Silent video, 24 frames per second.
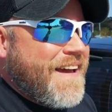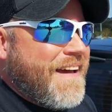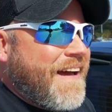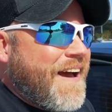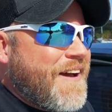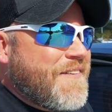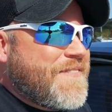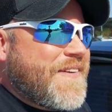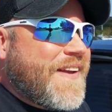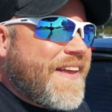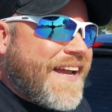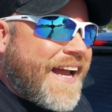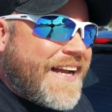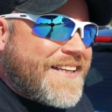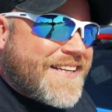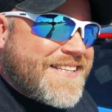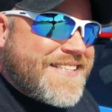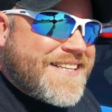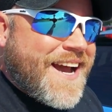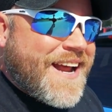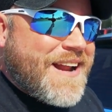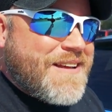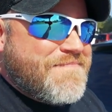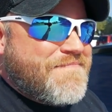I feel like I
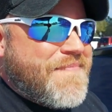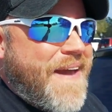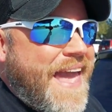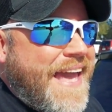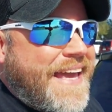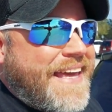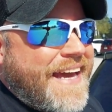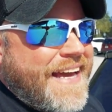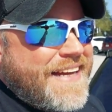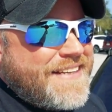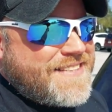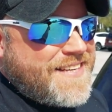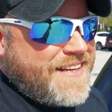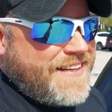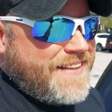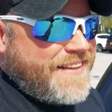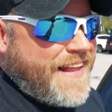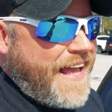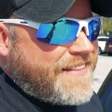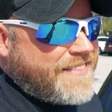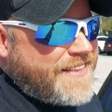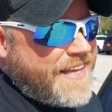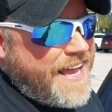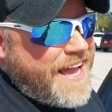just gotta make it to
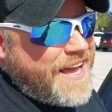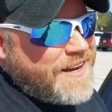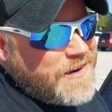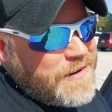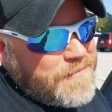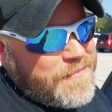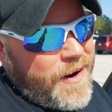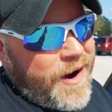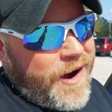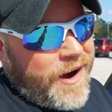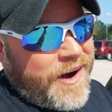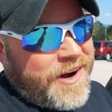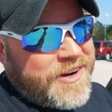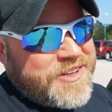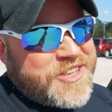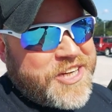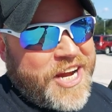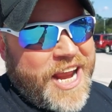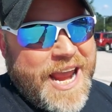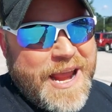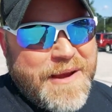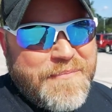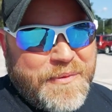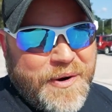like the end of March,
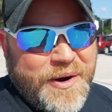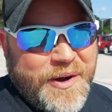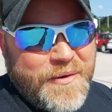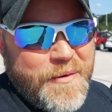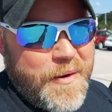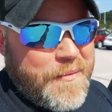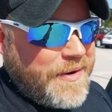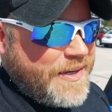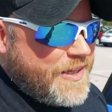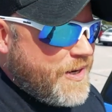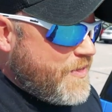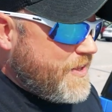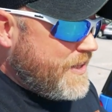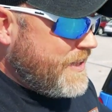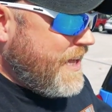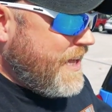April, when we do the